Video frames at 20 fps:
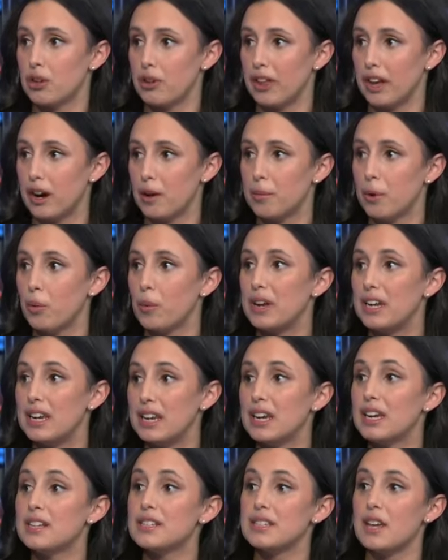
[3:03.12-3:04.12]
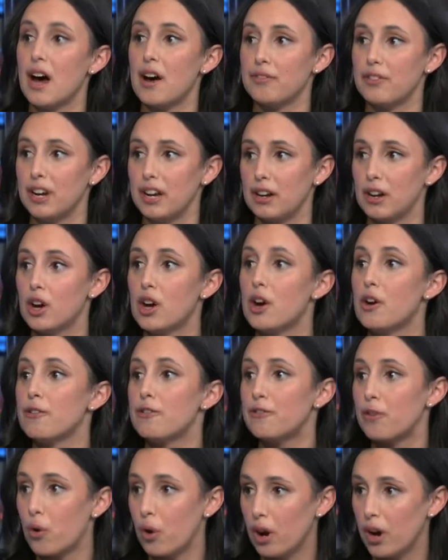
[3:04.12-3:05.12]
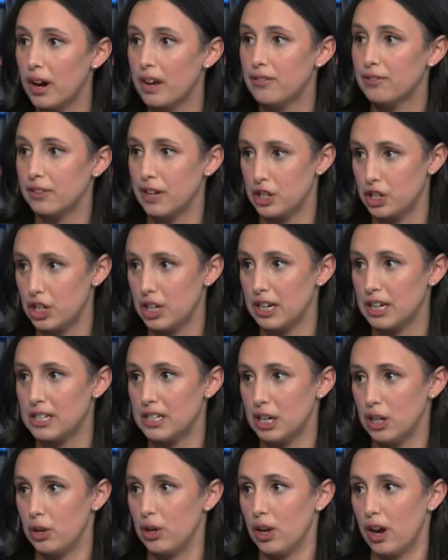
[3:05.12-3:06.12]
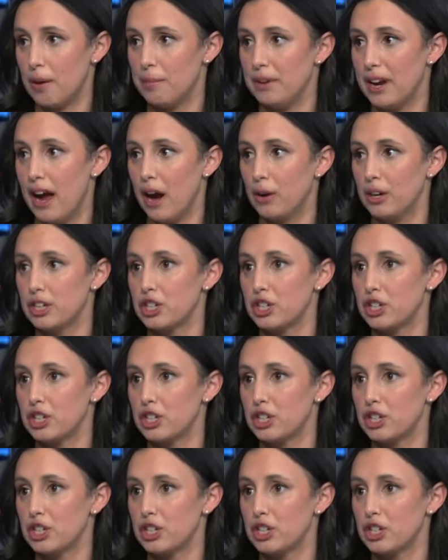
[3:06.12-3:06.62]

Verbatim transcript: are there, but we need a softening for inflation to continue to come down.